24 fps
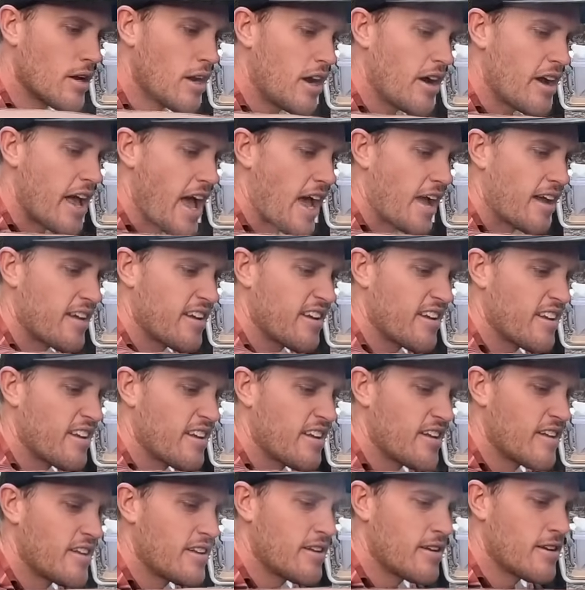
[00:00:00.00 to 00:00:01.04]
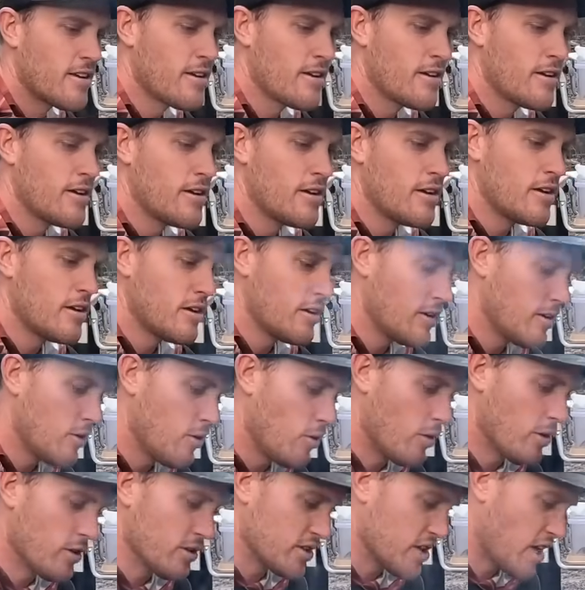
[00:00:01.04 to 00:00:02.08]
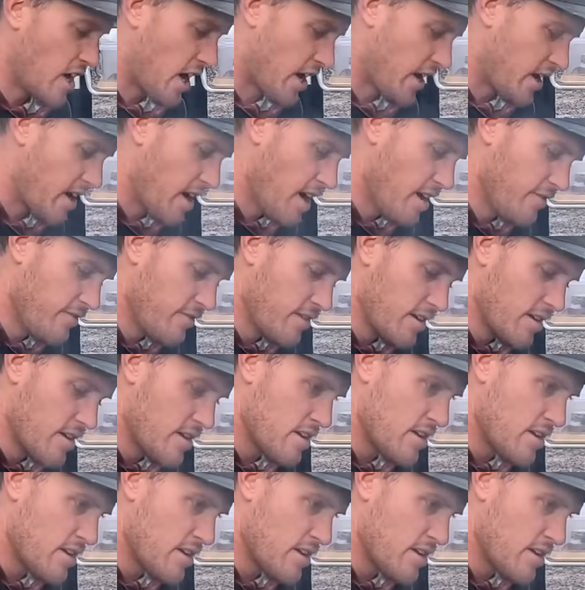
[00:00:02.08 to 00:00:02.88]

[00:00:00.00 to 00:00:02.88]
Oh yeah, oil's hot enough.